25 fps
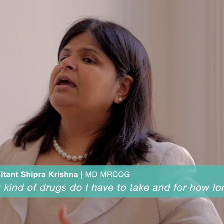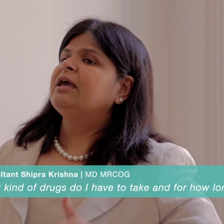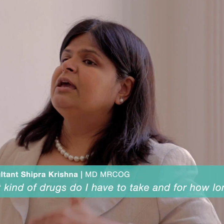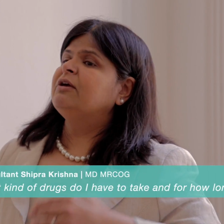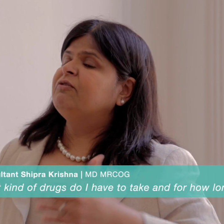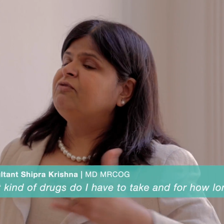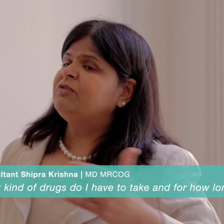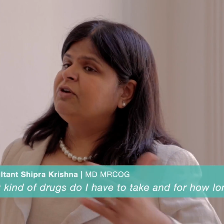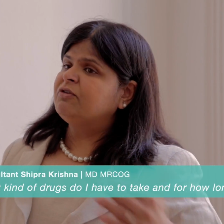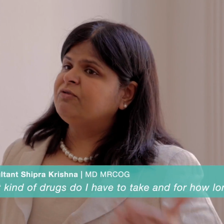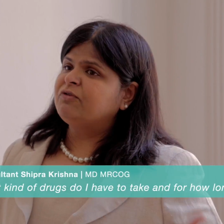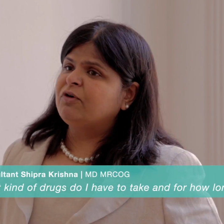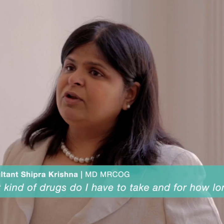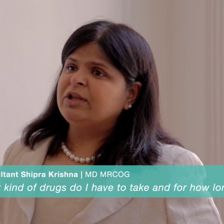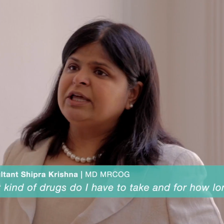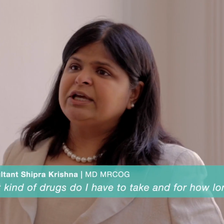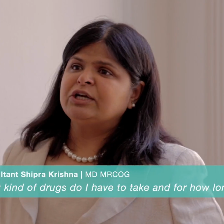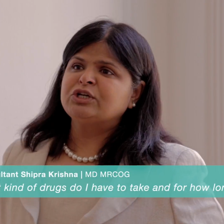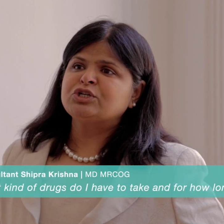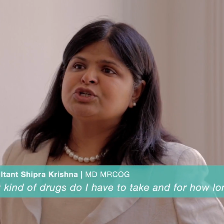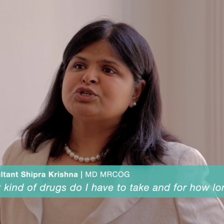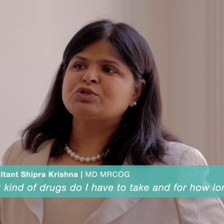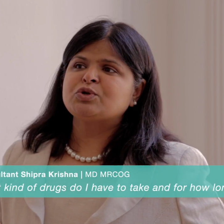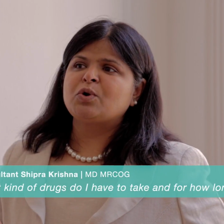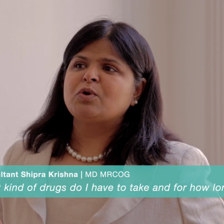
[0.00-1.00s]
If you're
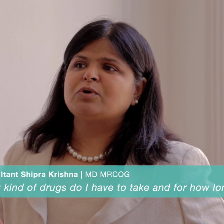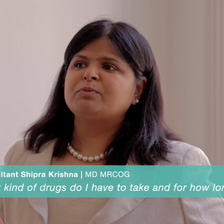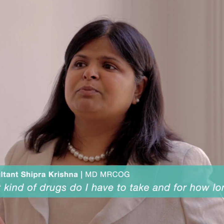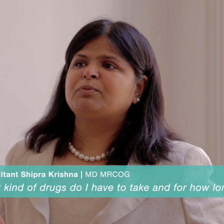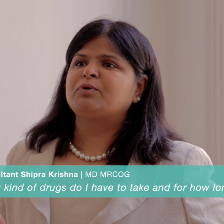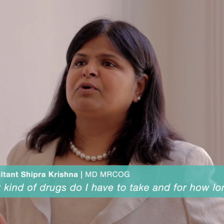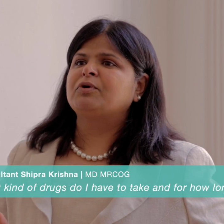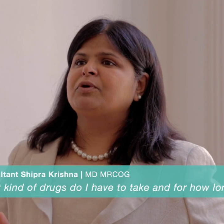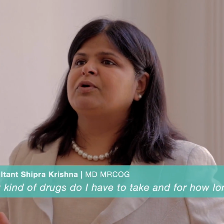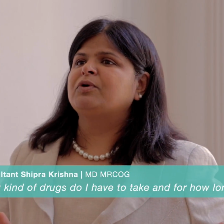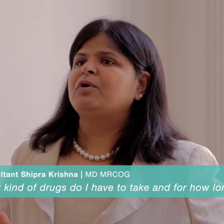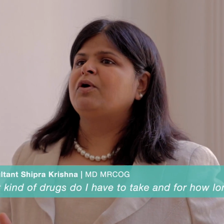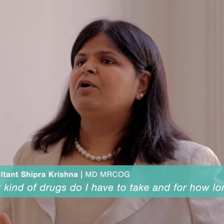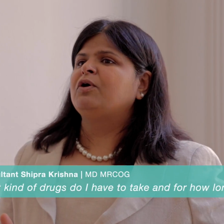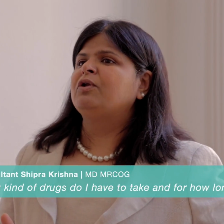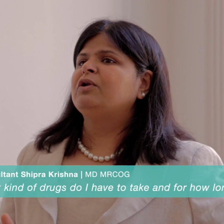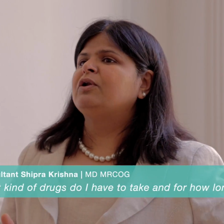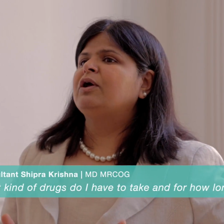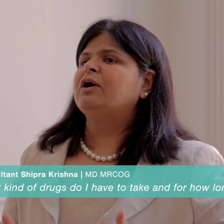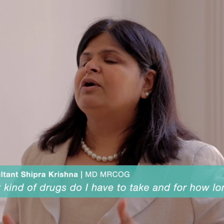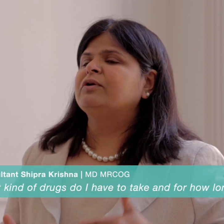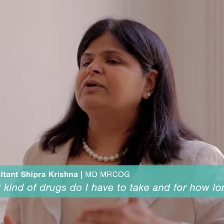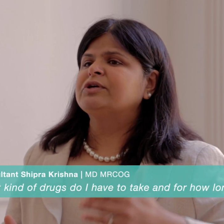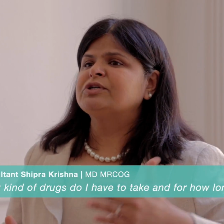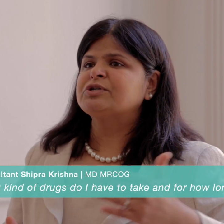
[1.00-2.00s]
following a short
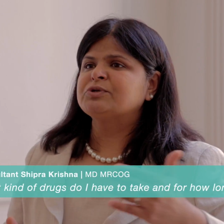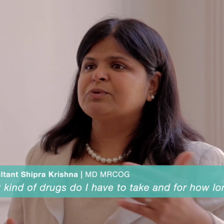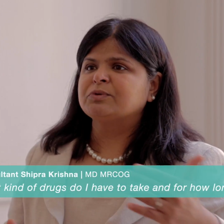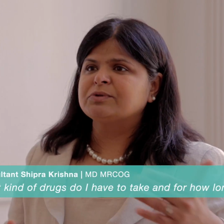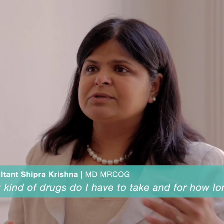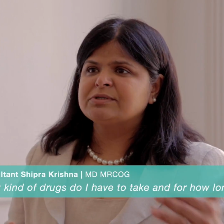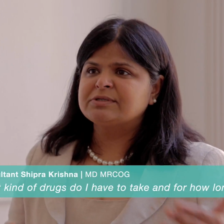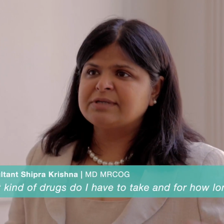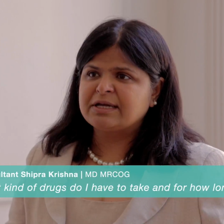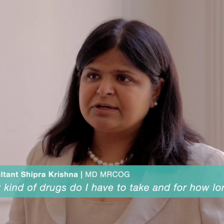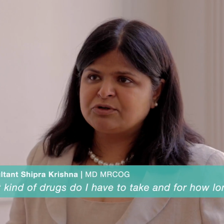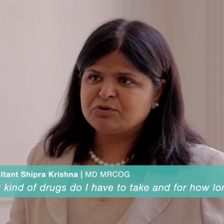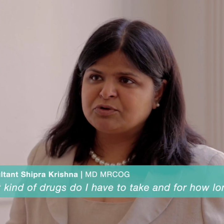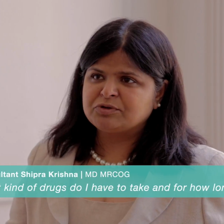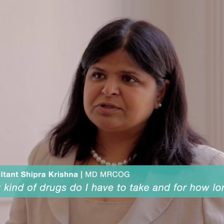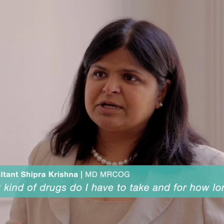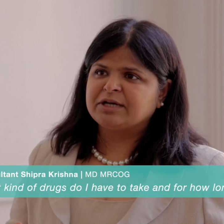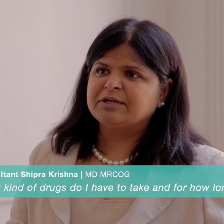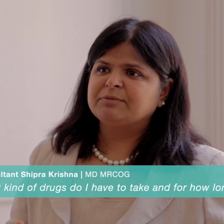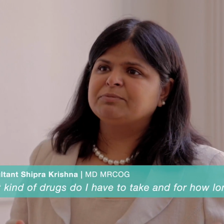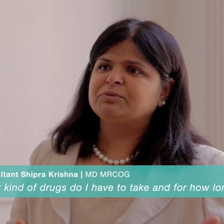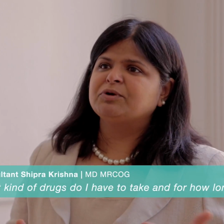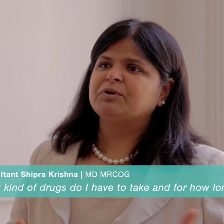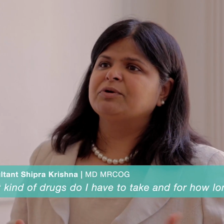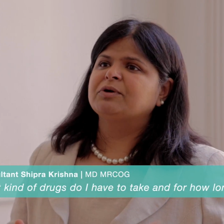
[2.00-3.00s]
protocol or a short
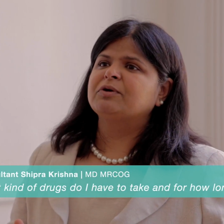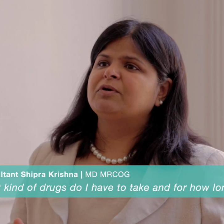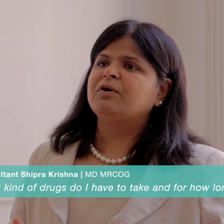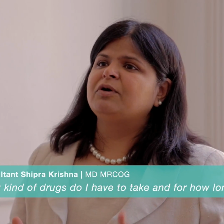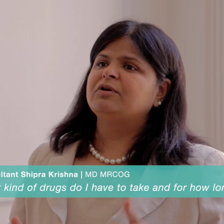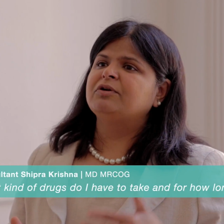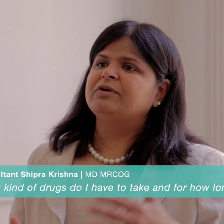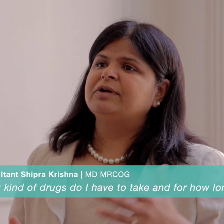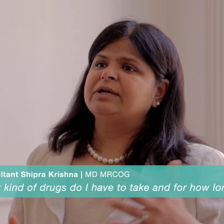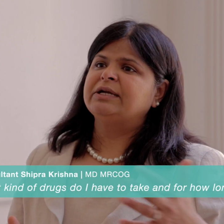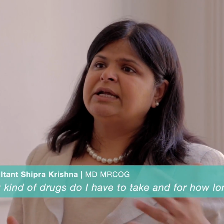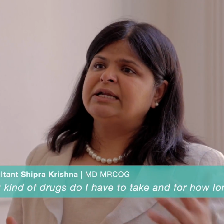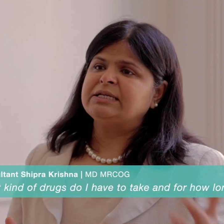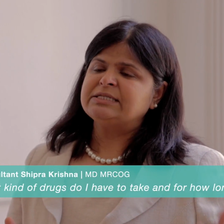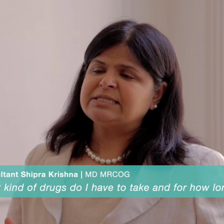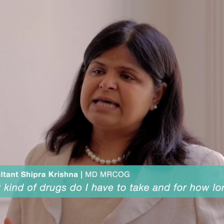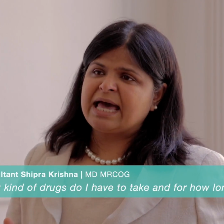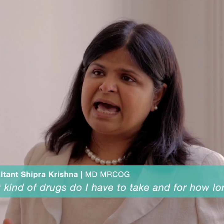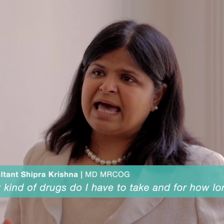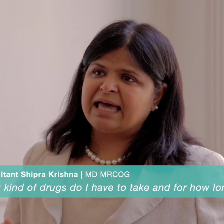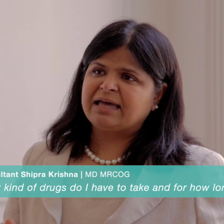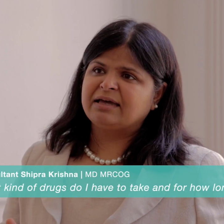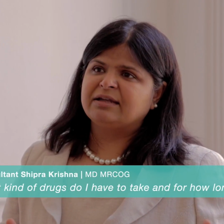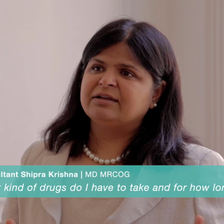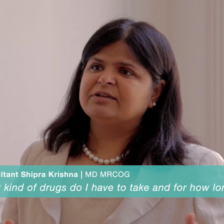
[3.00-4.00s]
cetrotide protocol or an
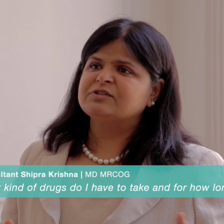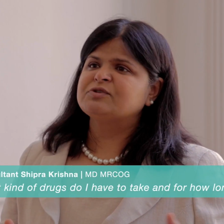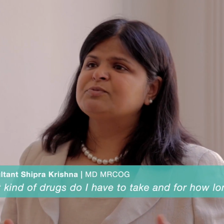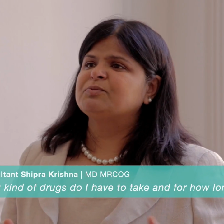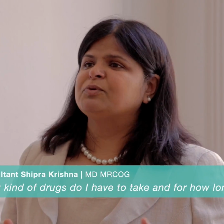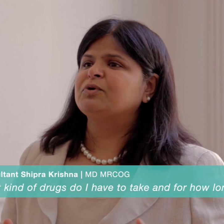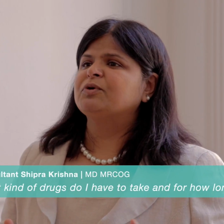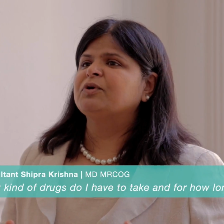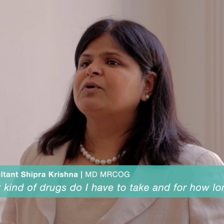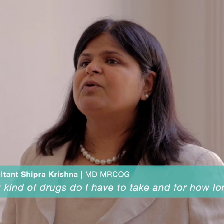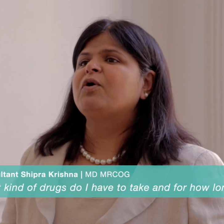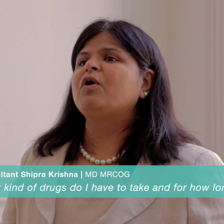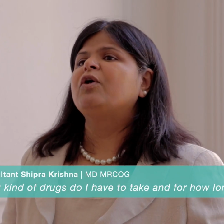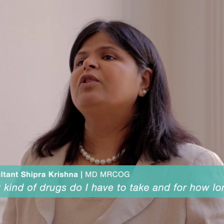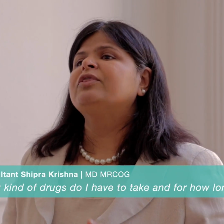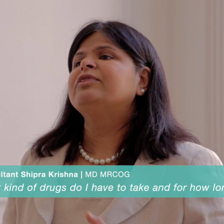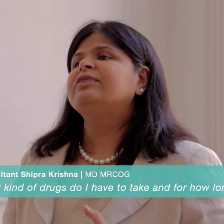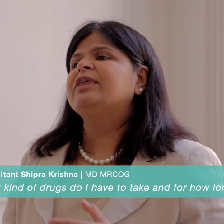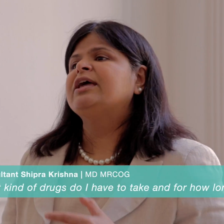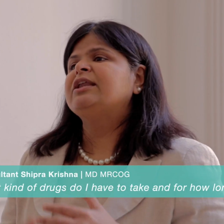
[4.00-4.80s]
antagonist protocol,